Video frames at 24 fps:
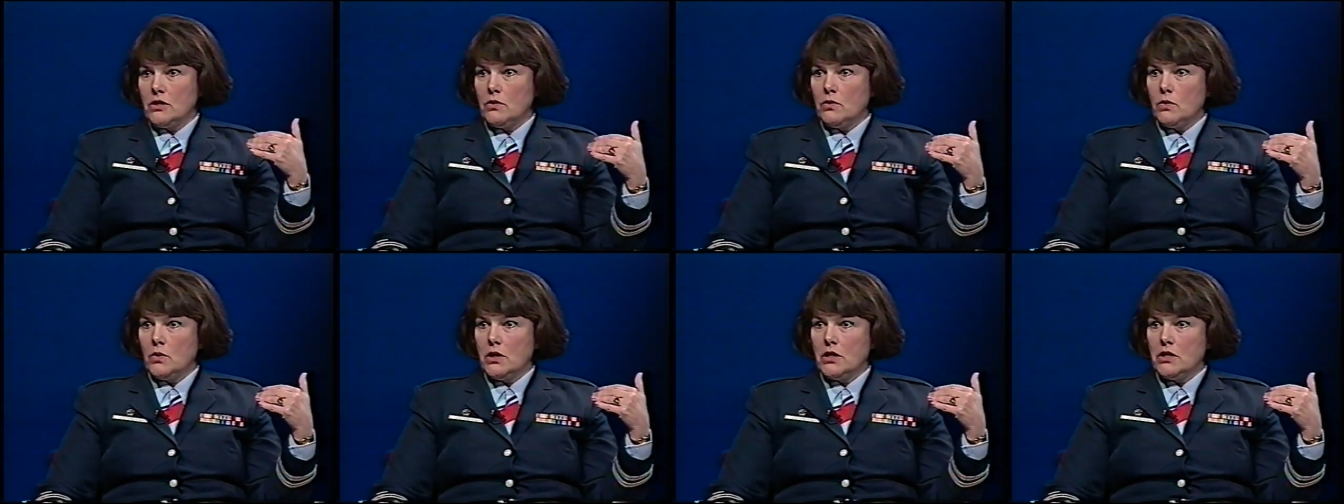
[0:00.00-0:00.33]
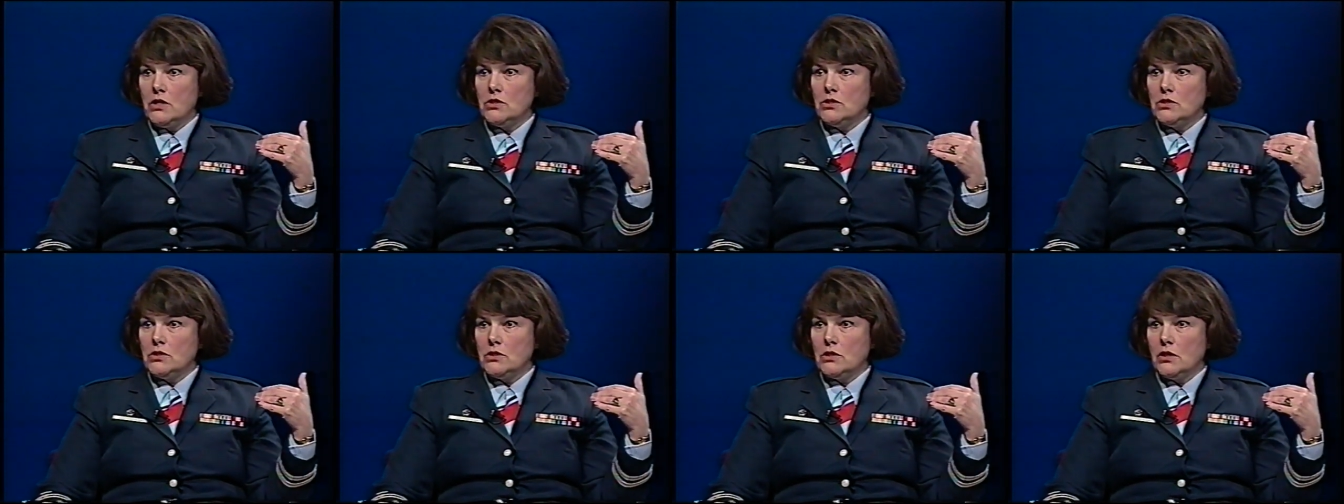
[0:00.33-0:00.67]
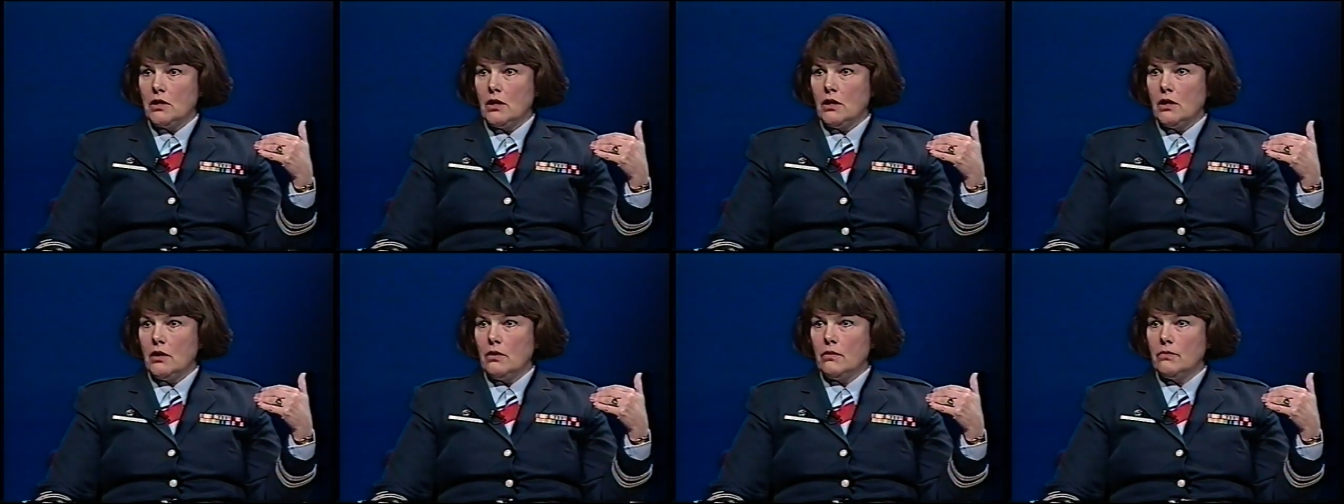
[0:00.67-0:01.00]
It was.
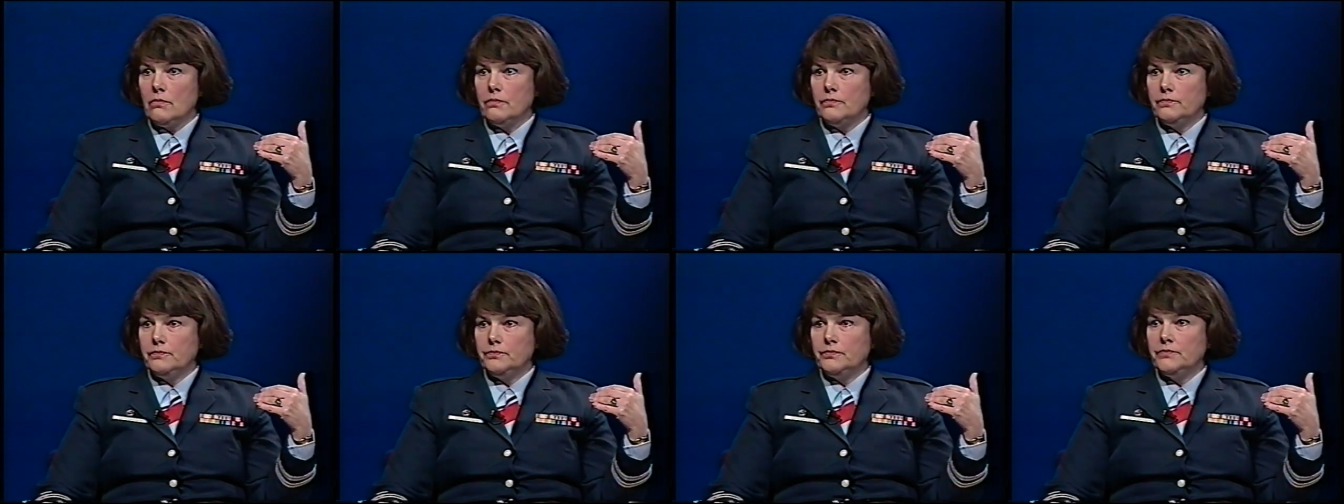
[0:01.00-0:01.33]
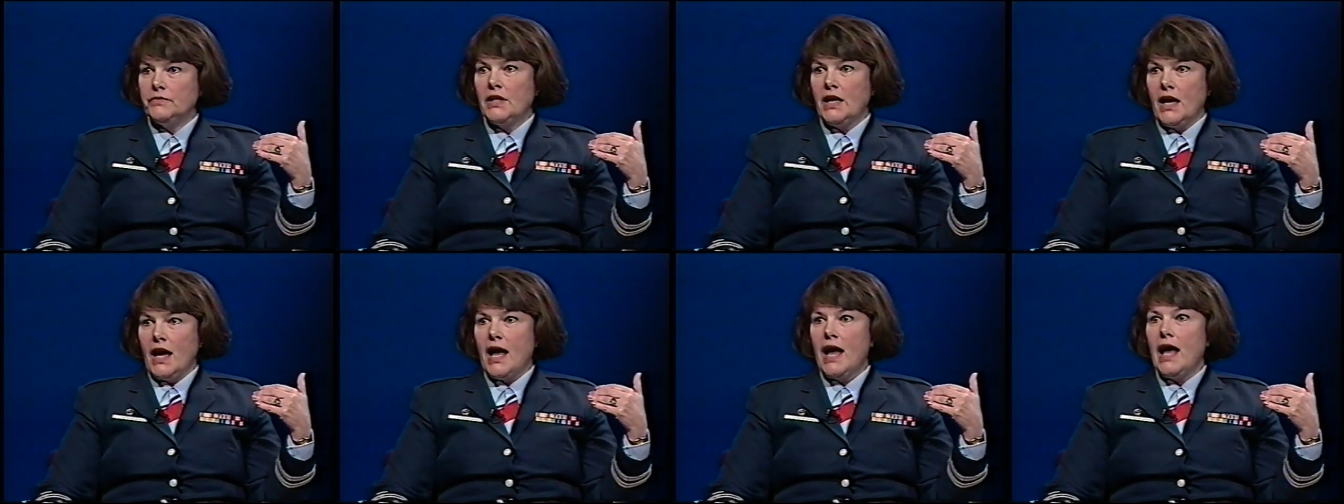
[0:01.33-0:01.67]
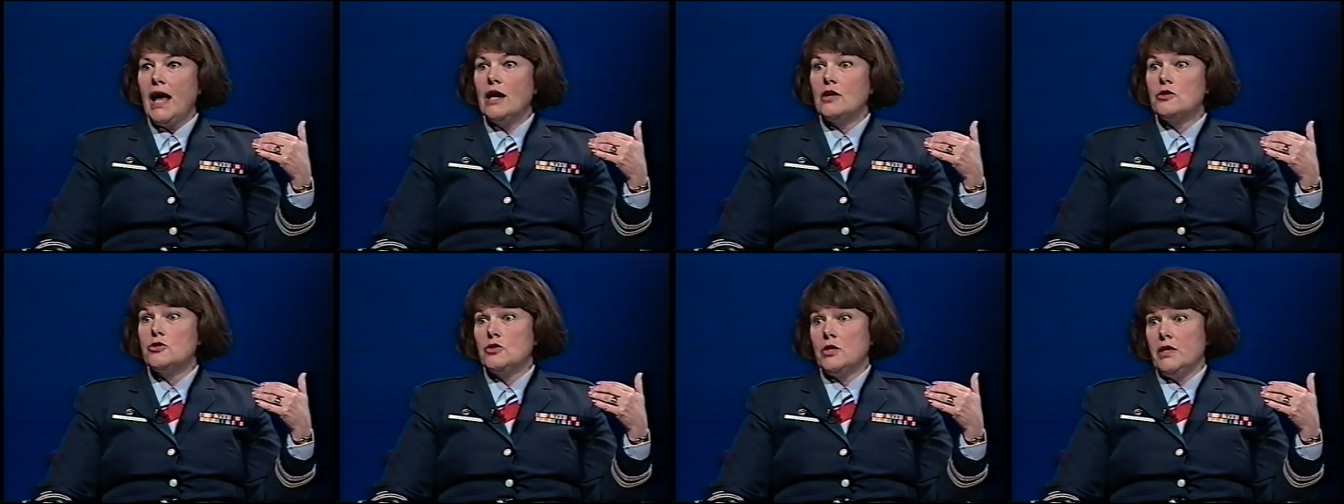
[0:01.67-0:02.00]
Uh,
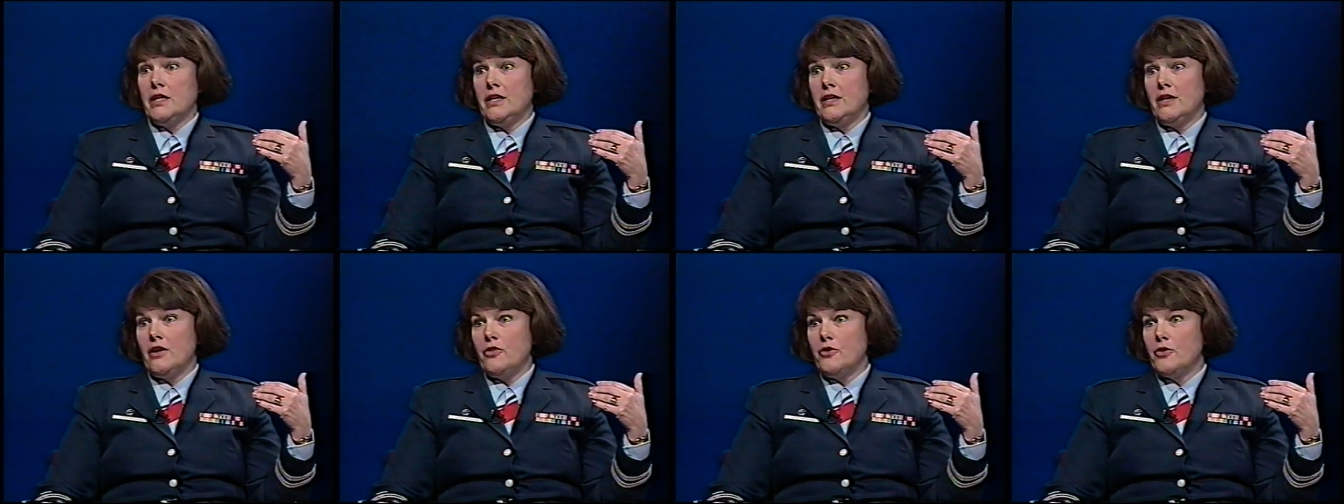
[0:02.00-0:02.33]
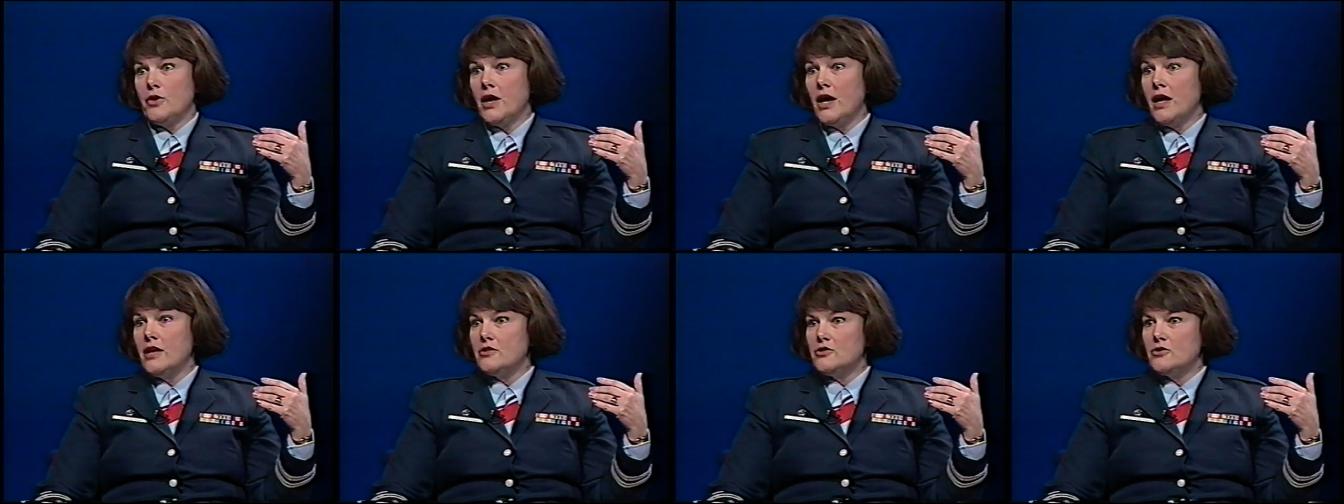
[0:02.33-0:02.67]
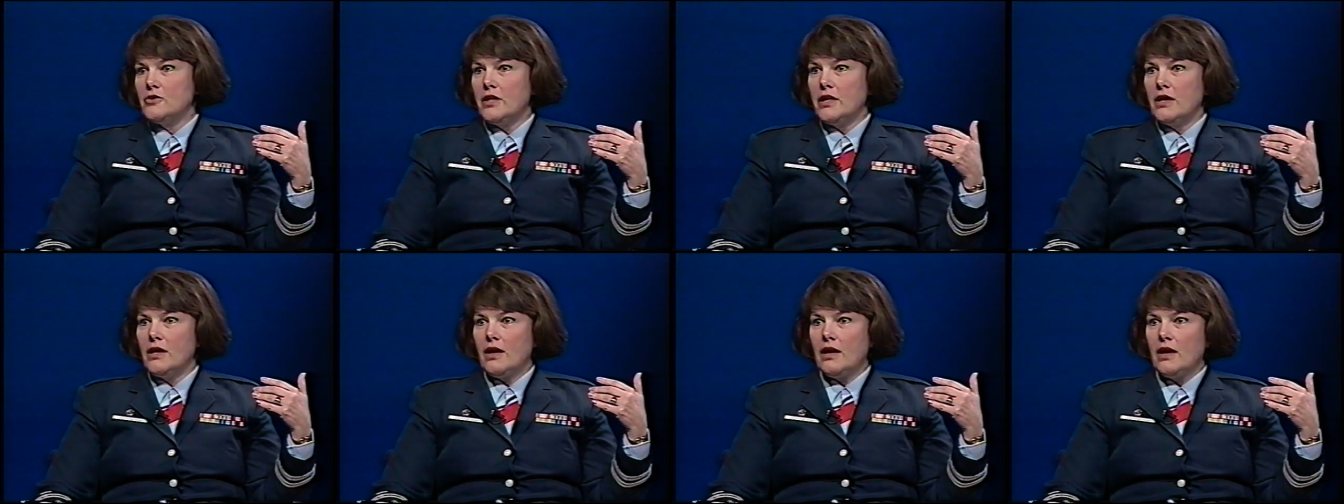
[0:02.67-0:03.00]
actually another
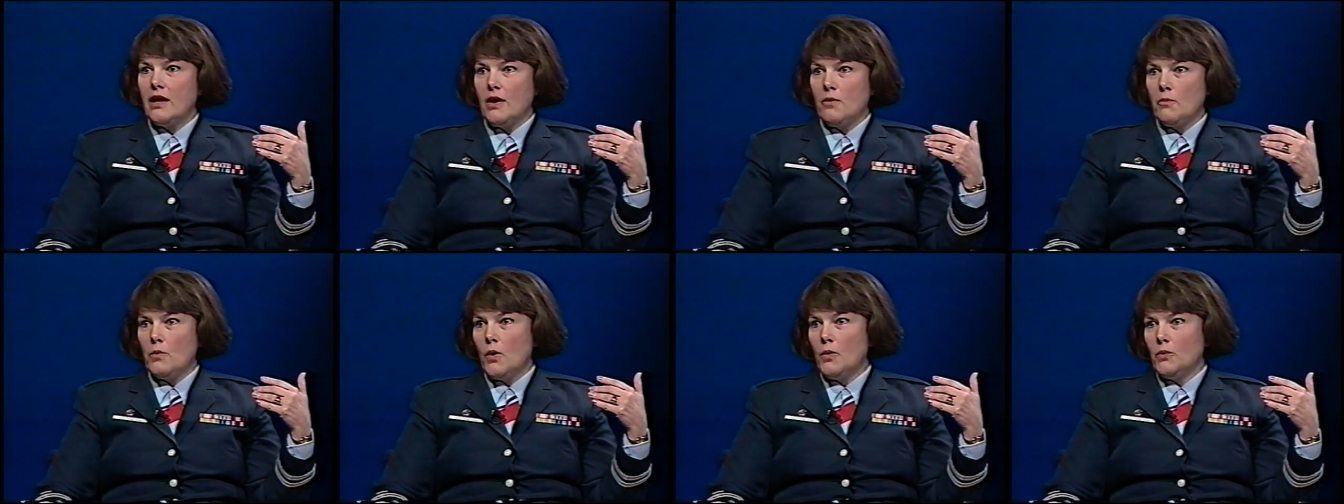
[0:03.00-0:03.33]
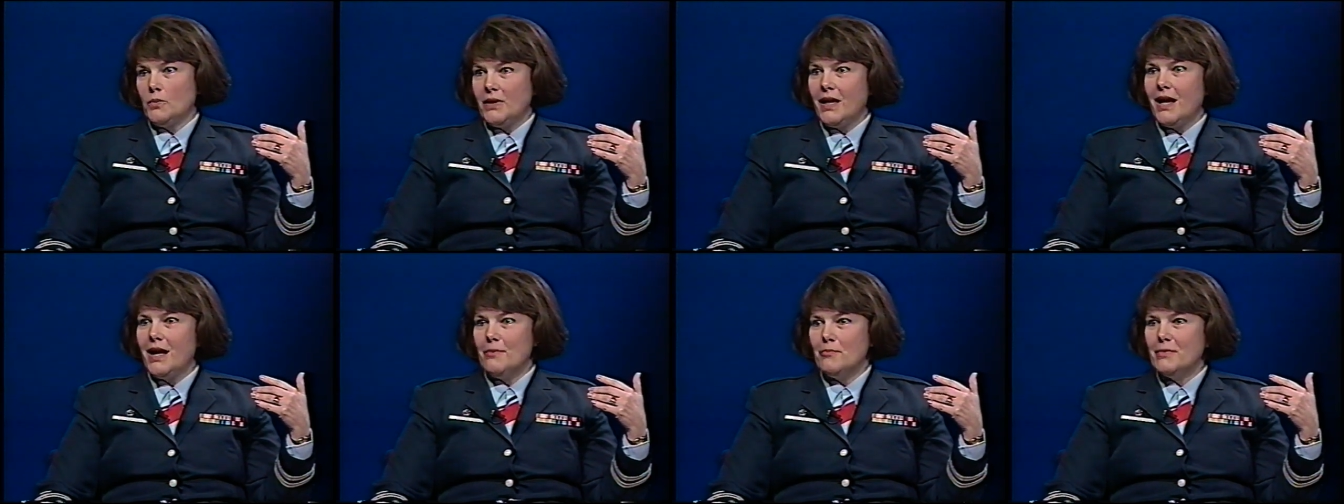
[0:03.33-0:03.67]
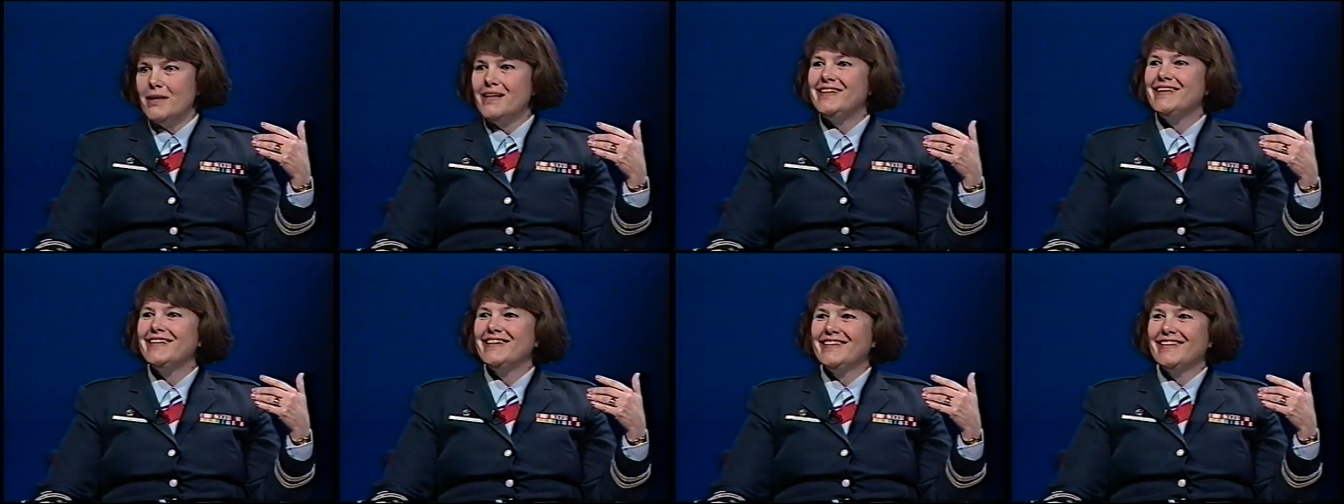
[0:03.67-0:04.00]
country, and I won't name it.